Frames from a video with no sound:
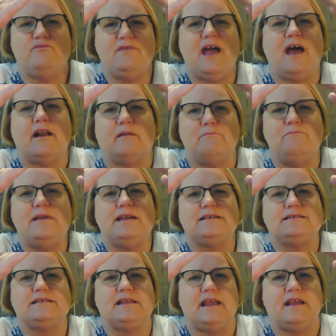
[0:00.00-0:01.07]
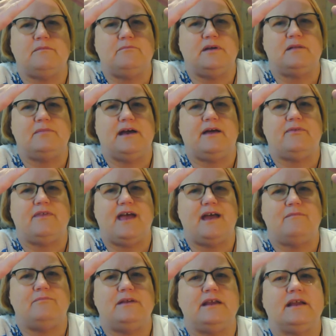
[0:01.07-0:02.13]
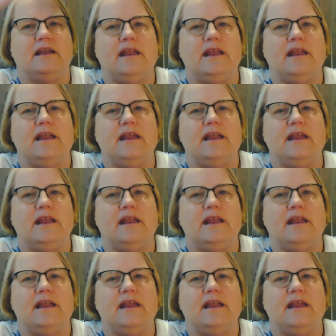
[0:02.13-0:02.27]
not a big slant, but about that big.